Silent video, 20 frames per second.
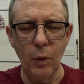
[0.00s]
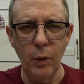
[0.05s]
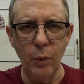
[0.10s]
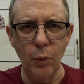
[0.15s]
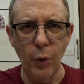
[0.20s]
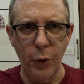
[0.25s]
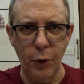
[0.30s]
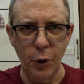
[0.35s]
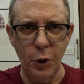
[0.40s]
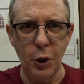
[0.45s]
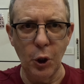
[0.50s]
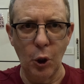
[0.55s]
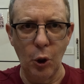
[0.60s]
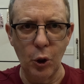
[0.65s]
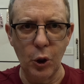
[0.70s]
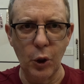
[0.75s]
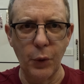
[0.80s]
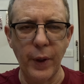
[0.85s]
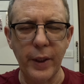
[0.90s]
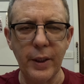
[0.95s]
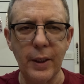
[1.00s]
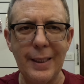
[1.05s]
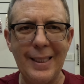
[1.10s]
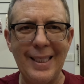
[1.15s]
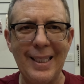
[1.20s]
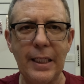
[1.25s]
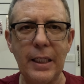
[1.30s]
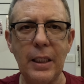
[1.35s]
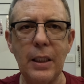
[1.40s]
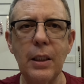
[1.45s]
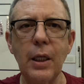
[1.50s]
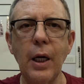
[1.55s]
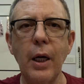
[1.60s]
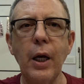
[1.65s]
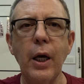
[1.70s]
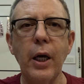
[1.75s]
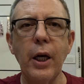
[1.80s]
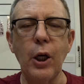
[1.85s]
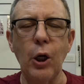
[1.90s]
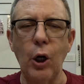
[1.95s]
with the shoulder and the knee,
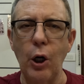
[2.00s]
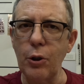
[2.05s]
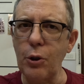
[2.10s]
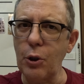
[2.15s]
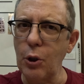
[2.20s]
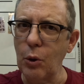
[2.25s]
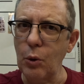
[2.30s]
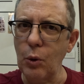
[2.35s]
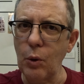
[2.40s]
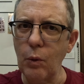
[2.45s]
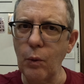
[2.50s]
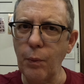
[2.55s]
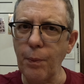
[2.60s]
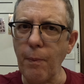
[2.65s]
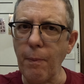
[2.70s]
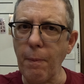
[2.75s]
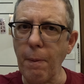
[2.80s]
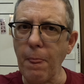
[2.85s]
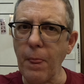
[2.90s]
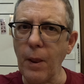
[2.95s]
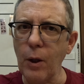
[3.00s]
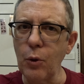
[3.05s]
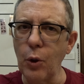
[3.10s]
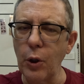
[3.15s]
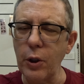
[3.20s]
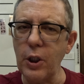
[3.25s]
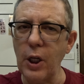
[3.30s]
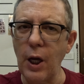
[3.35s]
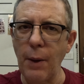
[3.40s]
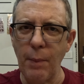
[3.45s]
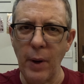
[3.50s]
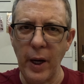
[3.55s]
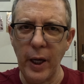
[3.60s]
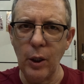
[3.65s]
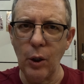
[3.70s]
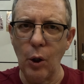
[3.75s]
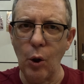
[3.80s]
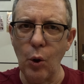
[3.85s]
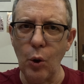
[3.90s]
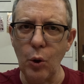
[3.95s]
he also looked at my
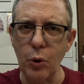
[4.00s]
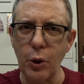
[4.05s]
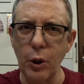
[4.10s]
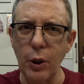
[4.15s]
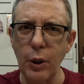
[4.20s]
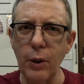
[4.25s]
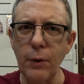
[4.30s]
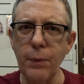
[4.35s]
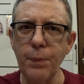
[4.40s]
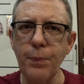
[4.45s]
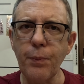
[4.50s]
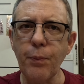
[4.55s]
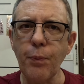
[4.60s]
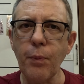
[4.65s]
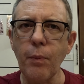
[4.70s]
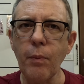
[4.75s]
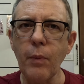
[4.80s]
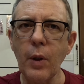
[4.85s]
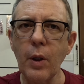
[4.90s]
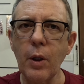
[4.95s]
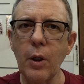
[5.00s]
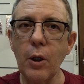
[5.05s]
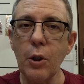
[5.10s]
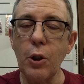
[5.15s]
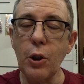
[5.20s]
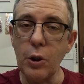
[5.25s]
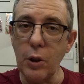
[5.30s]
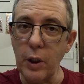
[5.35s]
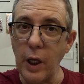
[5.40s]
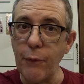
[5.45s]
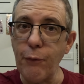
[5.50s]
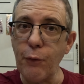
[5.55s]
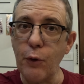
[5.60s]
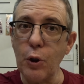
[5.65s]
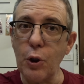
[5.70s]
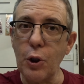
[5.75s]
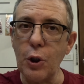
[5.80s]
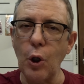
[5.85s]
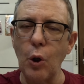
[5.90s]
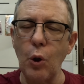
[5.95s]
older left
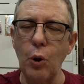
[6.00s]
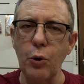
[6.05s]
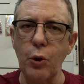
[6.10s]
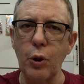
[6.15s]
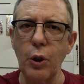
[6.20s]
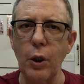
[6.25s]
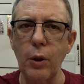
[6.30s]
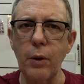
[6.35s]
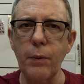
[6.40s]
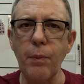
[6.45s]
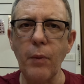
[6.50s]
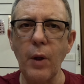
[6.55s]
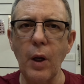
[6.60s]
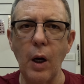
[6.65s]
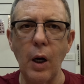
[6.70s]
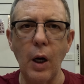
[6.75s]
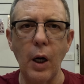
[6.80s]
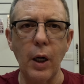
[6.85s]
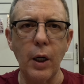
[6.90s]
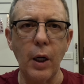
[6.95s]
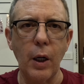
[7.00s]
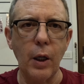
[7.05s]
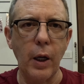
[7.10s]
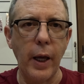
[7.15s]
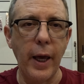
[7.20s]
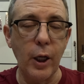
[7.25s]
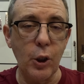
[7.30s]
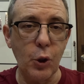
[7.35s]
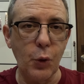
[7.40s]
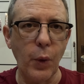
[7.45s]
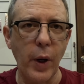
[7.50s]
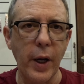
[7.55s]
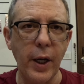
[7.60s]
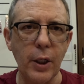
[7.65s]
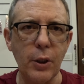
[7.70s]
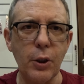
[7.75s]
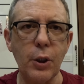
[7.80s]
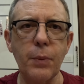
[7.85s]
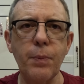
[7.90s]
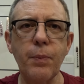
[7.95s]
shoulder
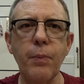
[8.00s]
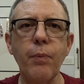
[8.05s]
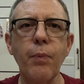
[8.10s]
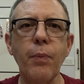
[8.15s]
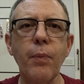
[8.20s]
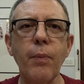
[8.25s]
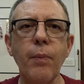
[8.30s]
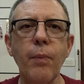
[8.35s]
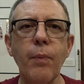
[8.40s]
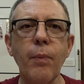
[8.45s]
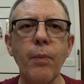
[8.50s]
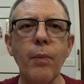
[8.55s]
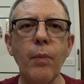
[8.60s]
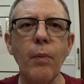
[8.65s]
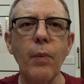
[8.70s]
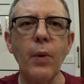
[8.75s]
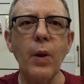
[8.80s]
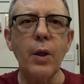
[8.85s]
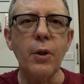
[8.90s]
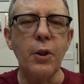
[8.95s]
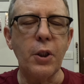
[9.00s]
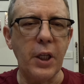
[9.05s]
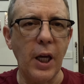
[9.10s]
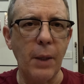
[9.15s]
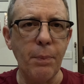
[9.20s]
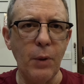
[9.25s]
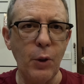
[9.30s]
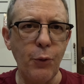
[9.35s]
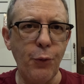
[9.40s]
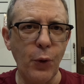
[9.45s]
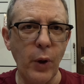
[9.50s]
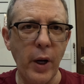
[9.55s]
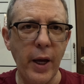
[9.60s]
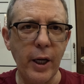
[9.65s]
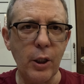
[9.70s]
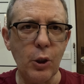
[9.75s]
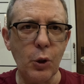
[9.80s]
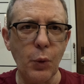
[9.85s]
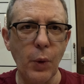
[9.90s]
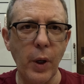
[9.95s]
X-rays, sent me for
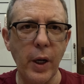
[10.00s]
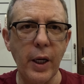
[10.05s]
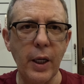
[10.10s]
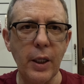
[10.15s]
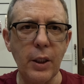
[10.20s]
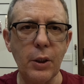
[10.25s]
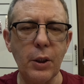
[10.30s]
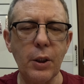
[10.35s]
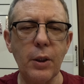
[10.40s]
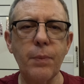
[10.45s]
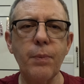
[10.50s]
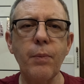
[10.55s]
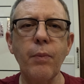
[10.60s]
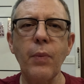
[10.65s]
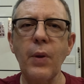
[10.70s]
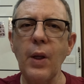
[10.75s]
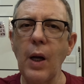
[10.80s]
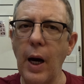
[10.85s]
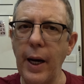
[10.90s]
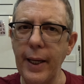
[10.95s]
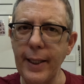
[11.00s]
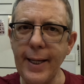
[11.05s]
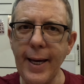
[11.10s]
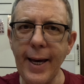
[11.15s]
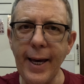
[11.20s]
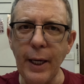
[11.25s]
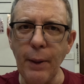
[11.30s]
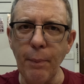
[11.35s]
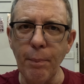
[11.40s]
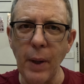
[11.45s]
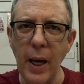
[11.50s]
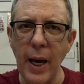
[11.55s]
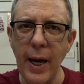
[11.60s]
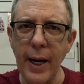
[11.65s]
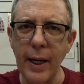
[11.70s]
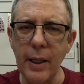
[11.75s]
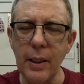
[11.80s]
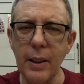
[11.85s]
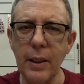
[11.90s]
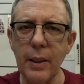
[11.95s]
X-rays. I came
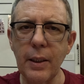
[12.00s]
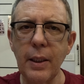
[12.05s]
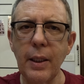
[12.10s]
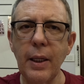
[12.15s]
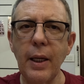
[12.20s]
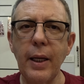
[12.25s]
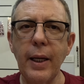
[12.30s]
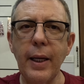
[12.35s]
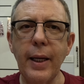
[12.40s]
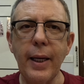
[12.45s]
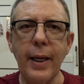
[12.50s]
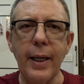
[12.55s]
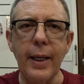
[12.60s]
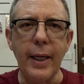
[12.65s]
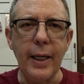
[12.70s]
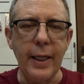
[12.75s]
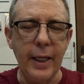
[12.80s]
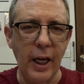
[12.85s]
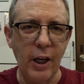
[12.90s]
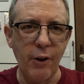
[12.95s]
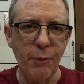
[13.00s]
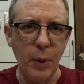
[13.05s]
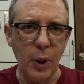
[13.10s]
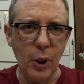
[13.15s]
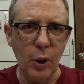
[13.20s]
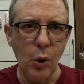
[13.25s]
back. He gave me a